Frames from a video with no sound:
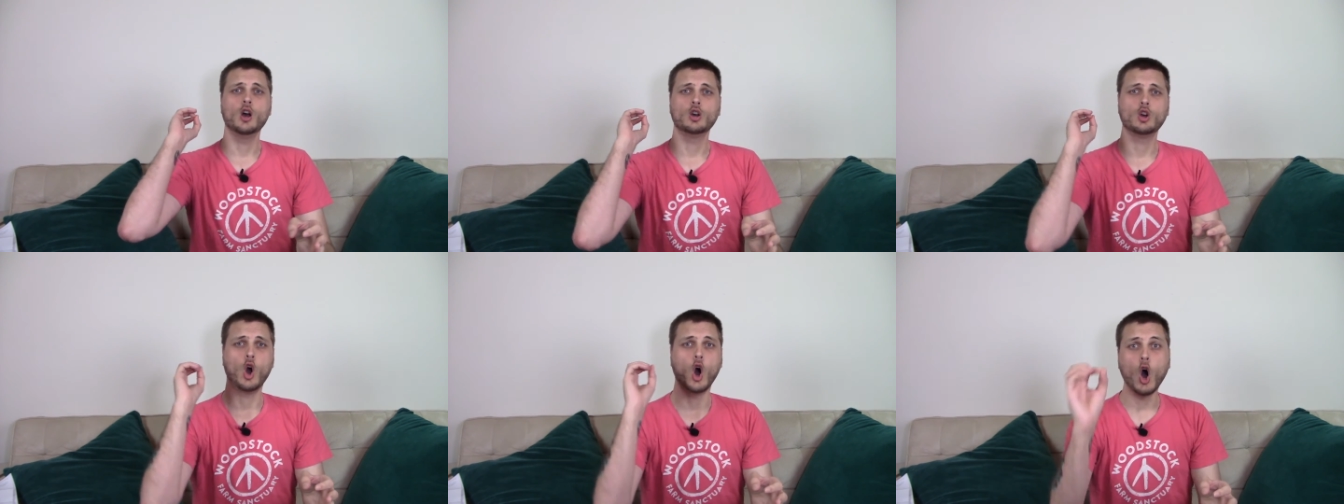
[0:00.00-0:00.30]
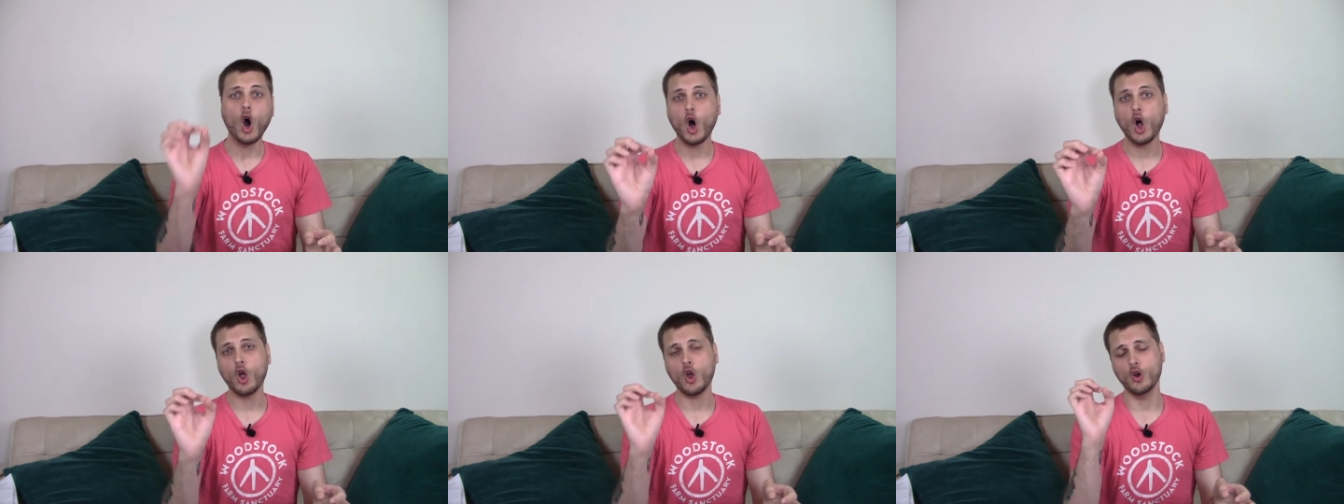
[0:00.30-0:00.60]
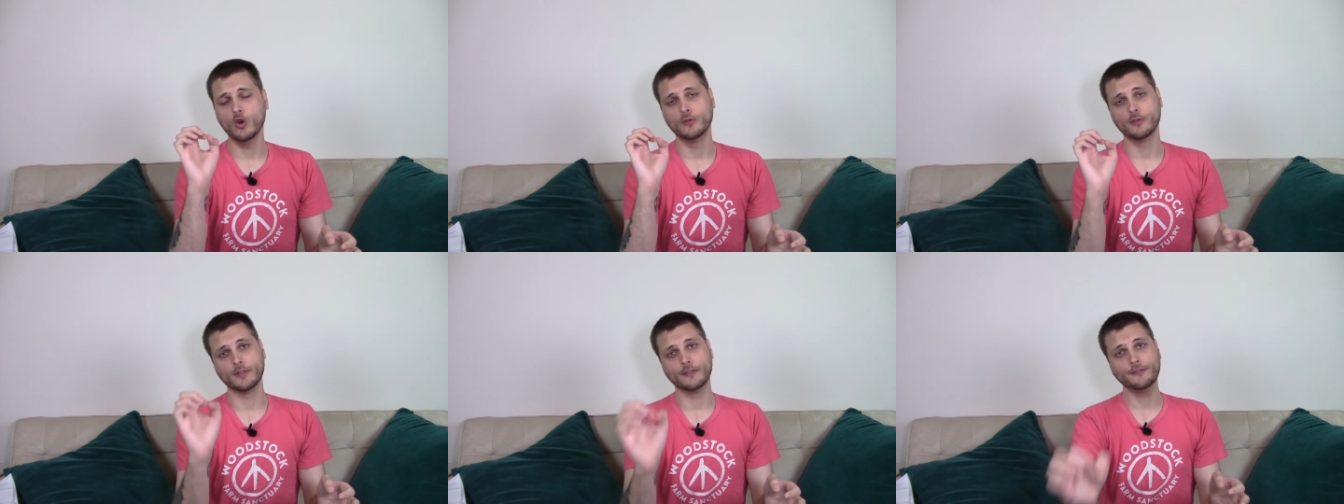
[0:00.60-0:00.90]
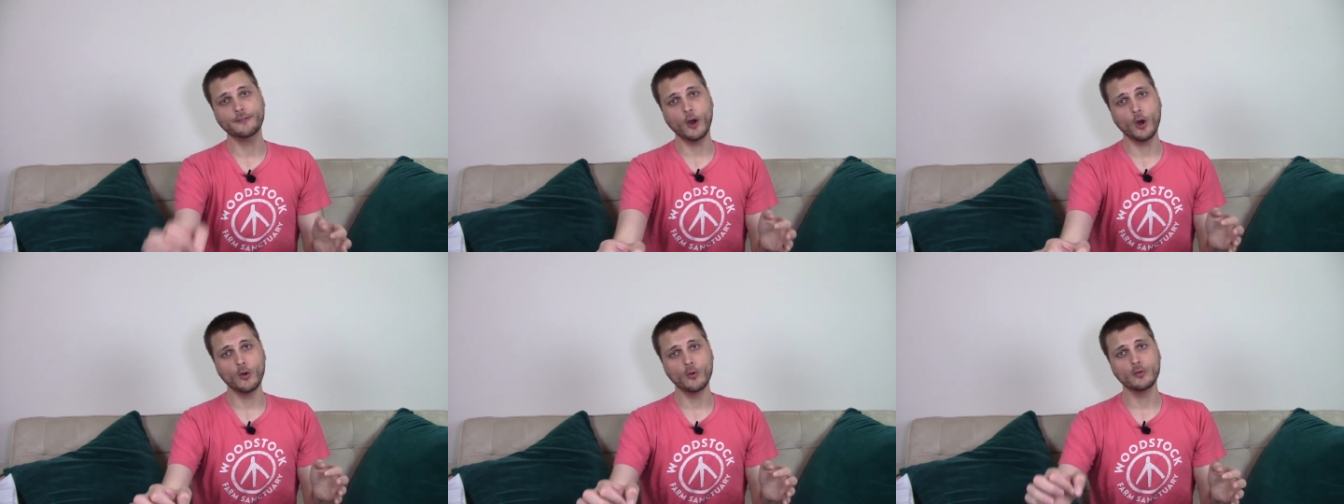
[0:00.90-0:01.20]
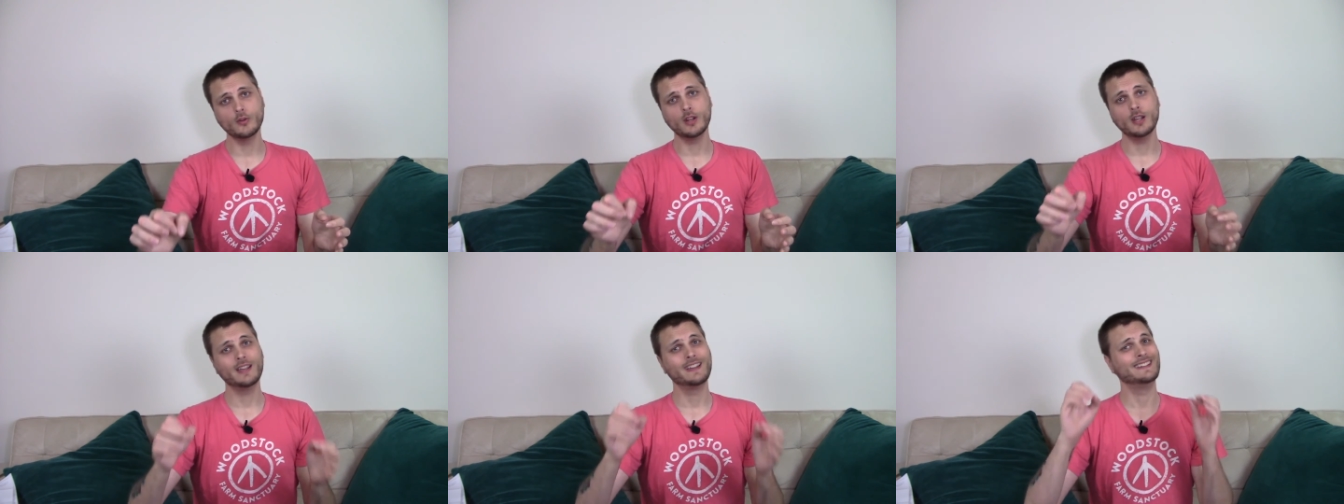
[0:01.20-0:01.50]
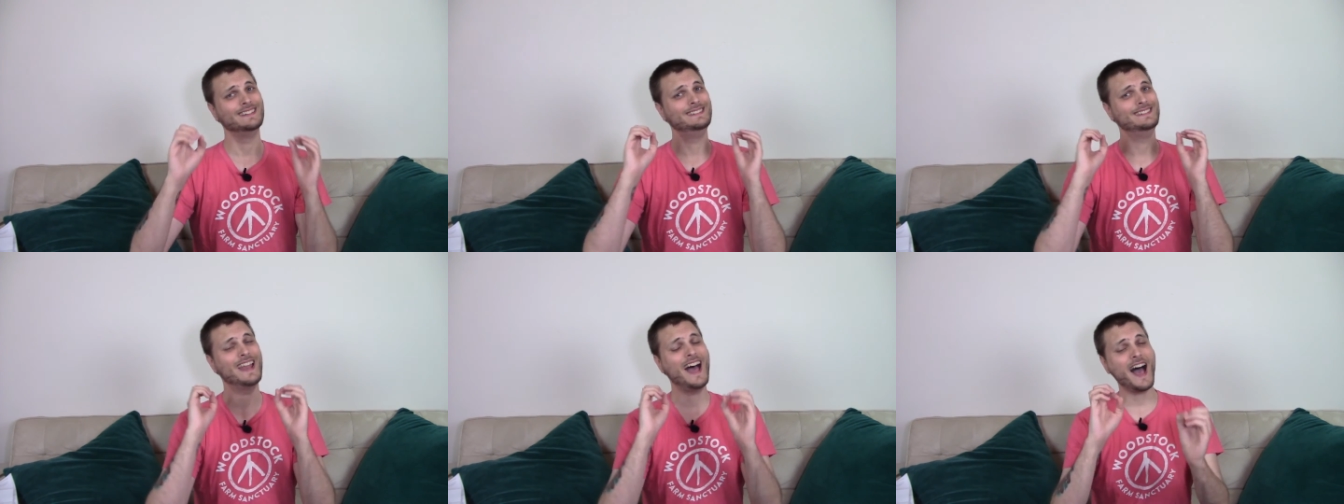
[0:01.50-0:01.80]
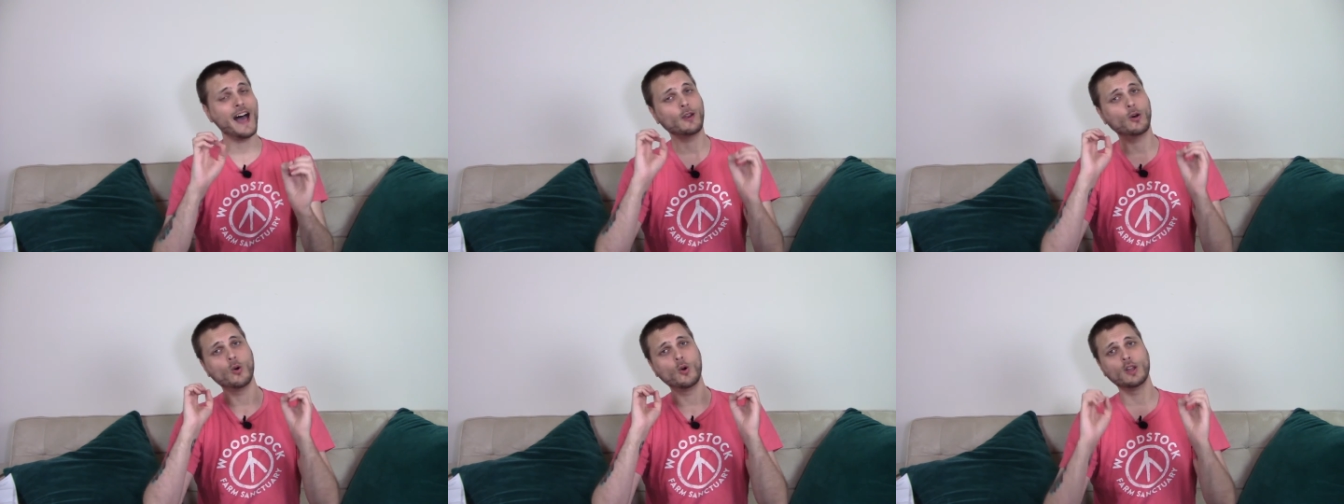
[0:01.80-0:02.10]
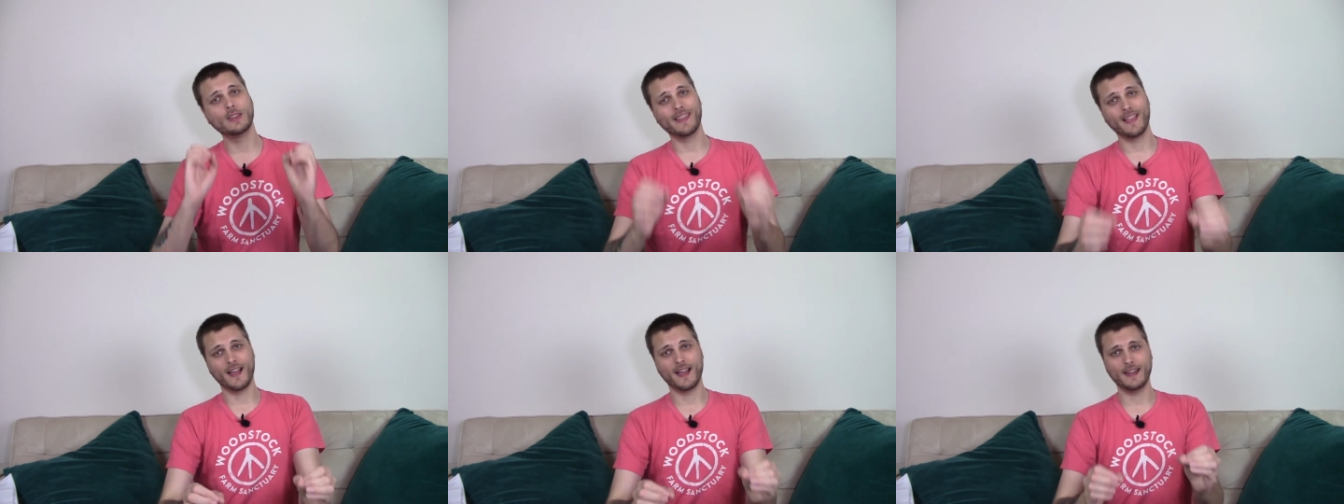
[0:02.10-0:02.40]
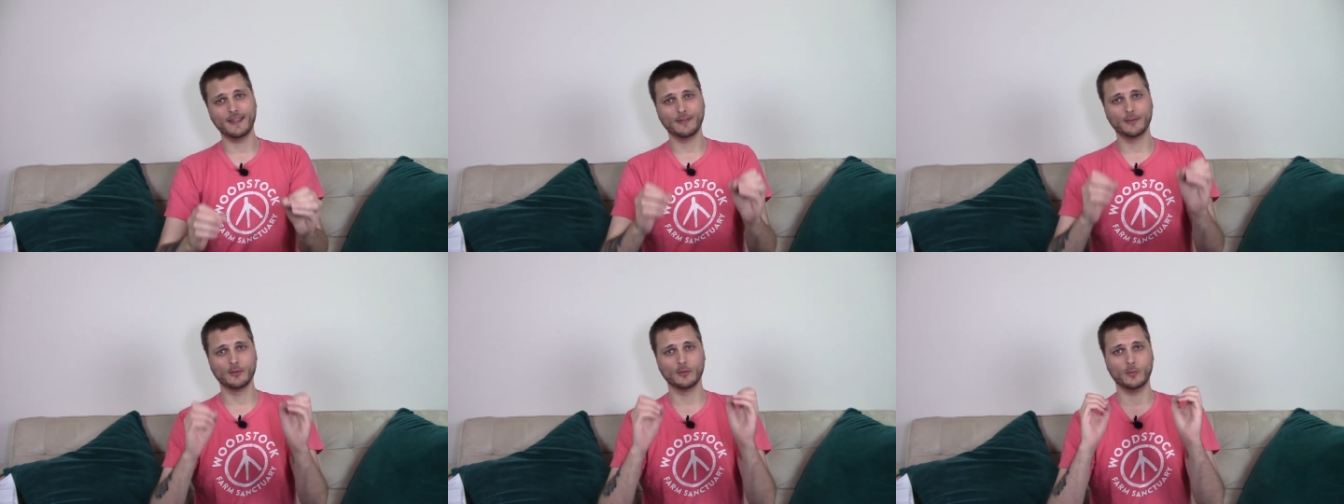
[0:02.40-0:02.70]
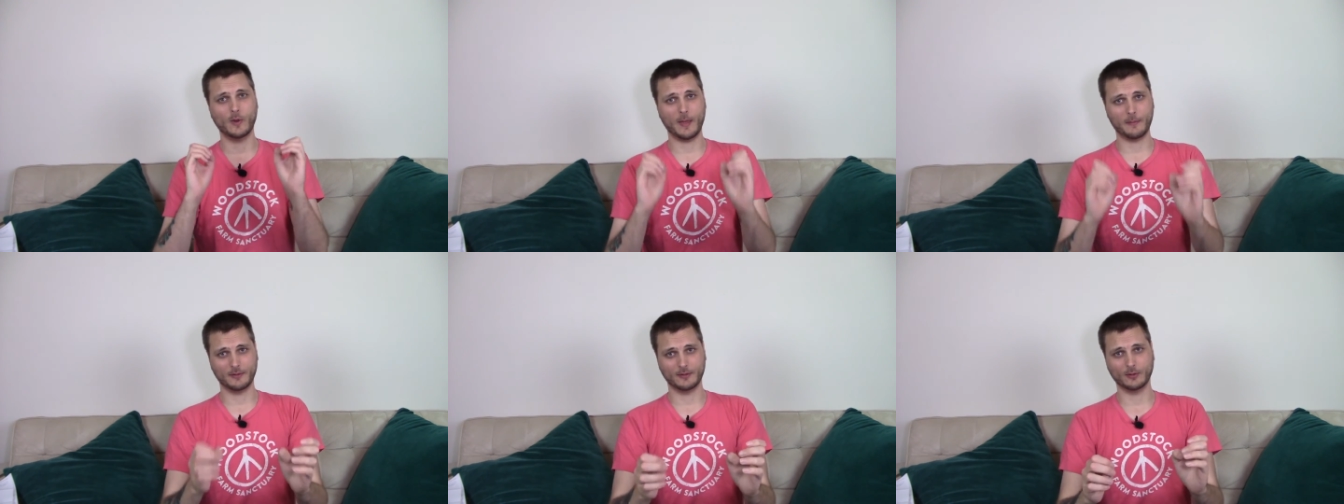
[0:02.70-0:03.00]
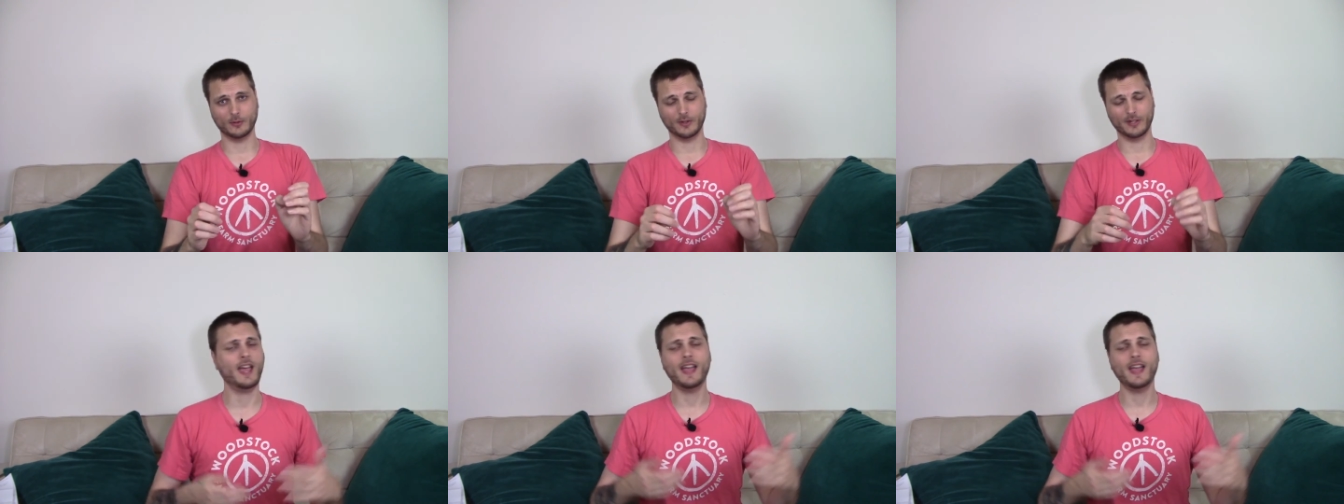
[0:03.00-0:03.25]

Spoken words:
call over the phone, not online through the web store.